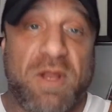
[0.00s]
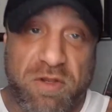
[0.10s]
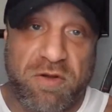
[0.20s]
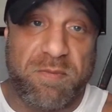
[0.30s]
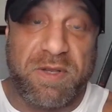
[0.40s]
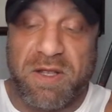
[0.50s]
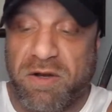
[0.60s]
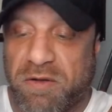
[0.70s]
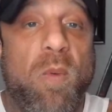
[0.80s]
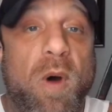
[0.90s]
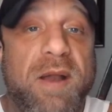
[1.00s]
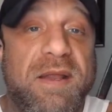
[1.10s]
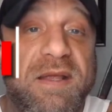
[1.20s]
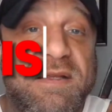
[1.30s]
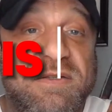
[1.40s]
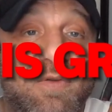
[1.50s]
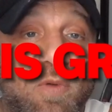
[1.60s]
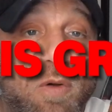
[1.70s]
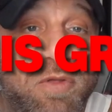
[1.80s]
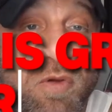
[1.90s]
you're a beginner. What is growth